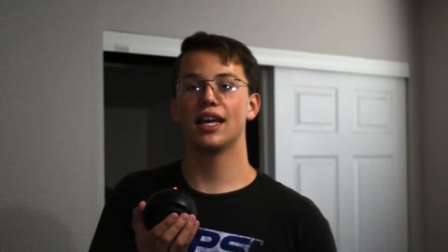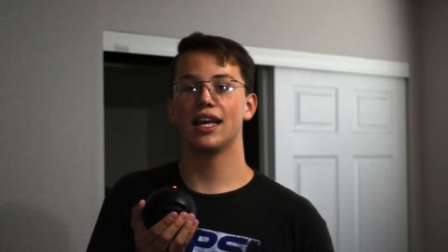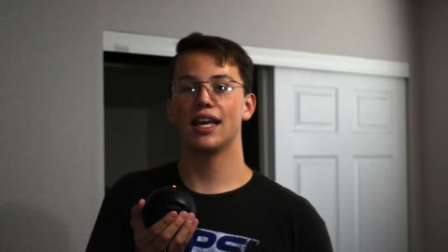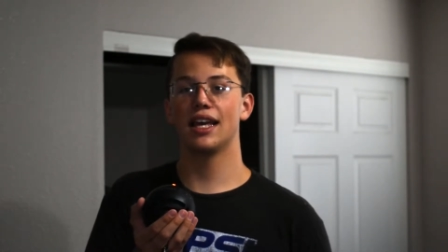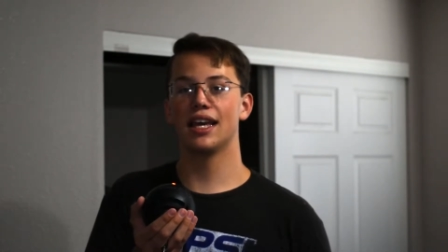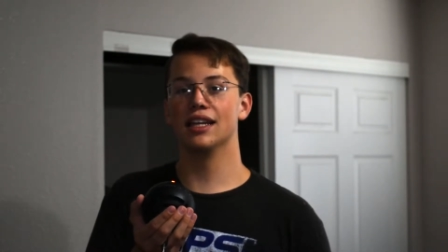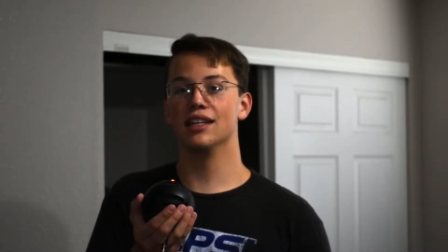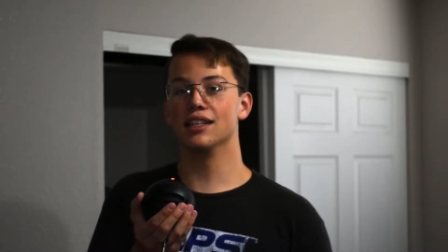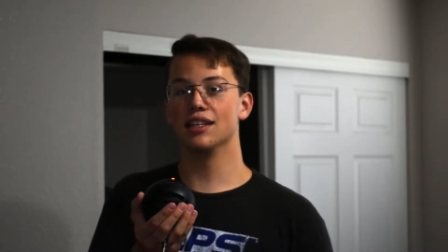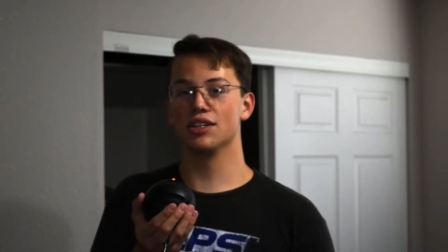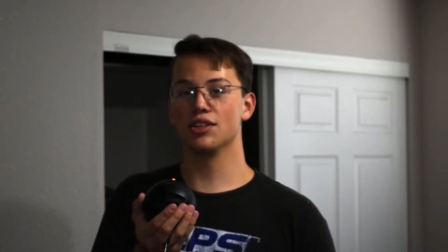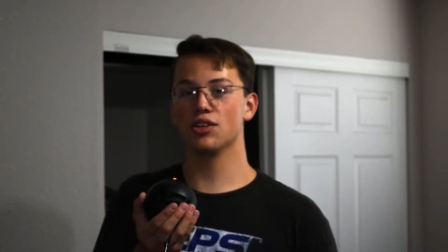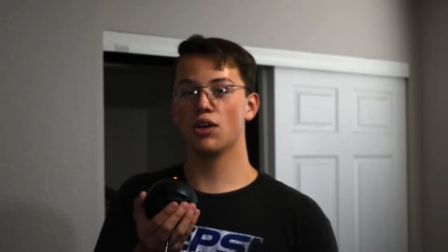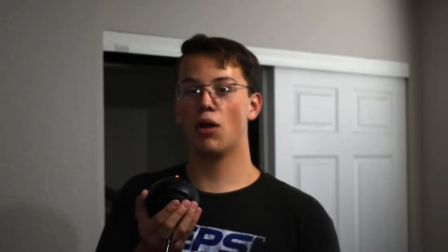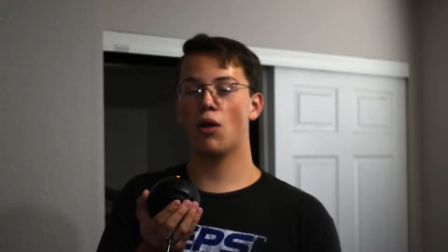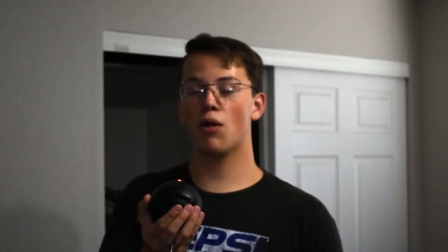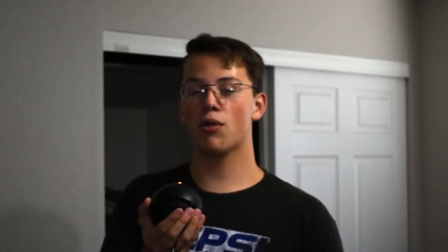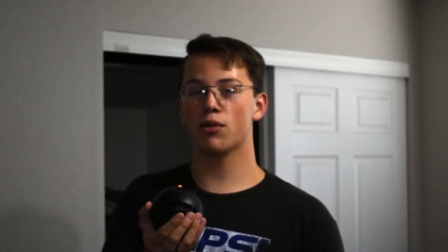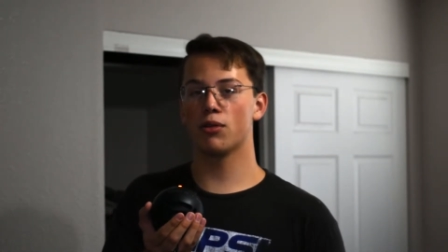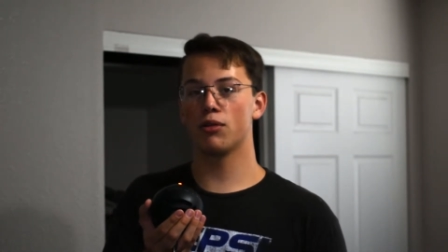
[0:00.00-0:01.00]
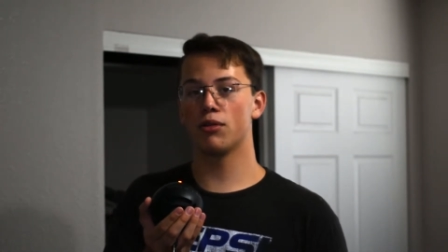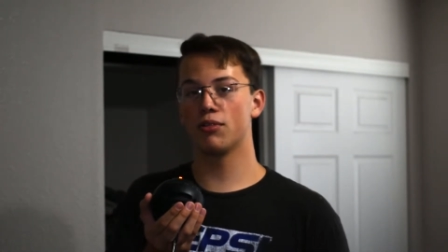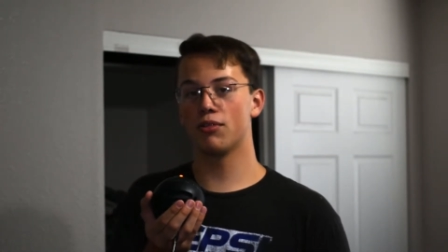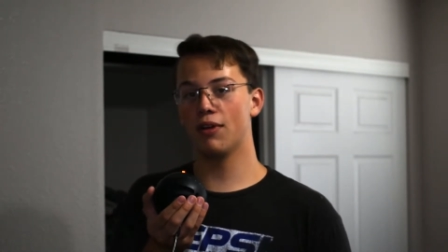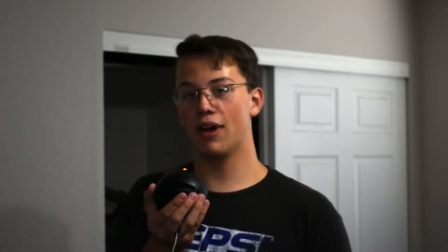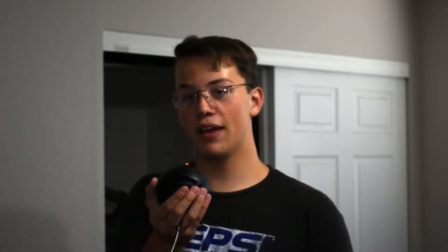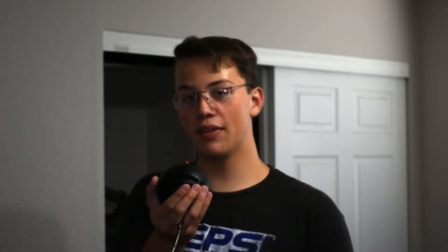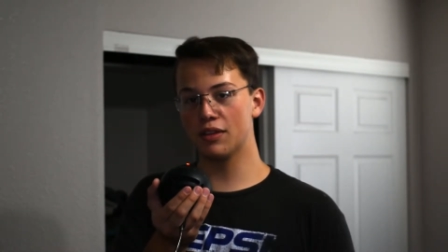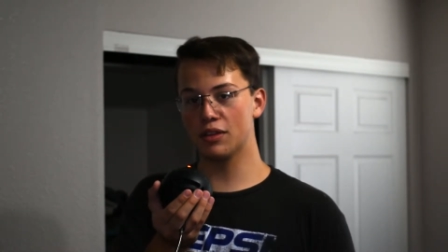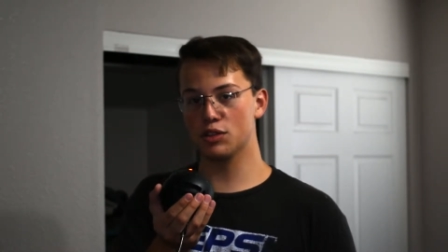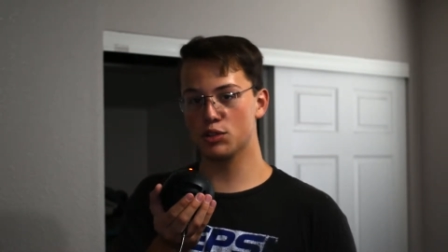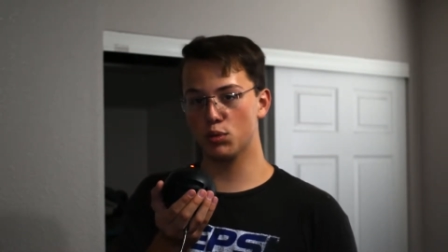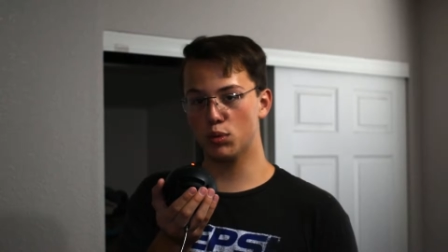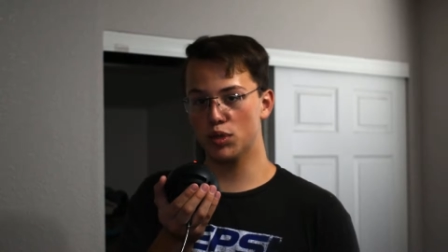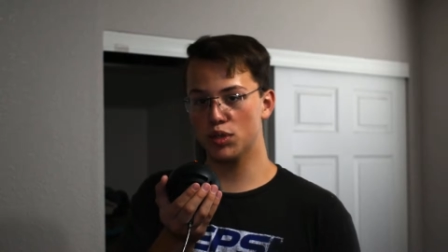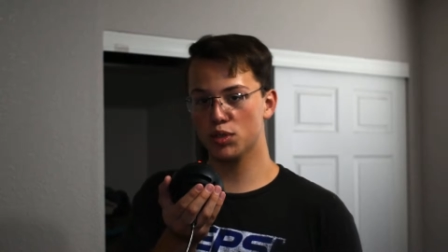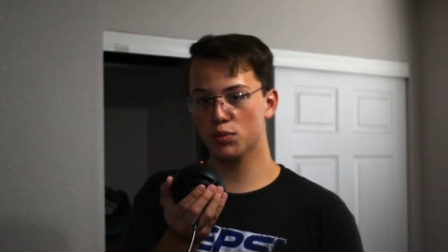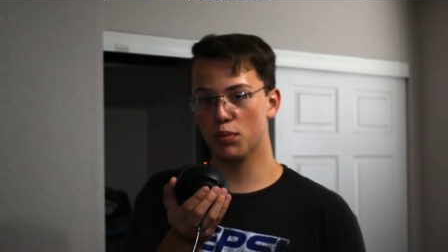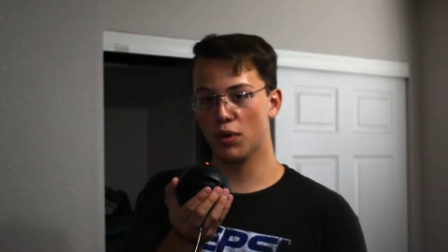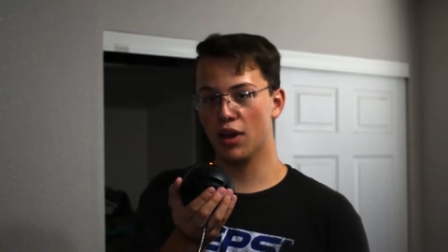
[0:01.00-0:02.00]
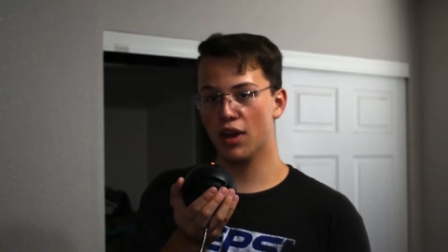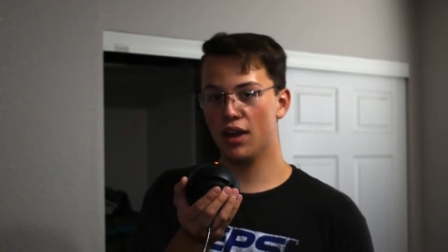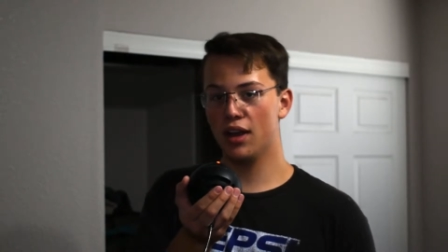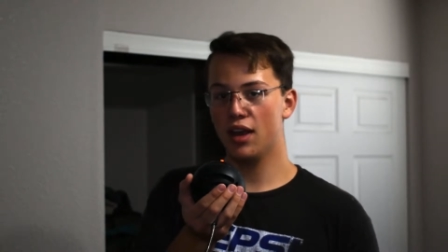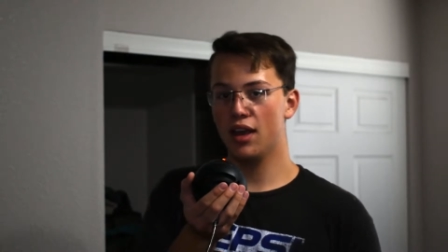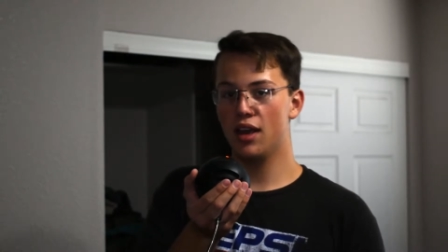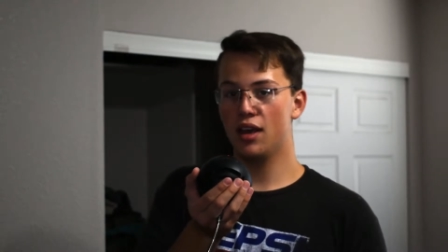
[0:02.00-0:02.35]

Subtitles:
It is harder to find the sweet spot,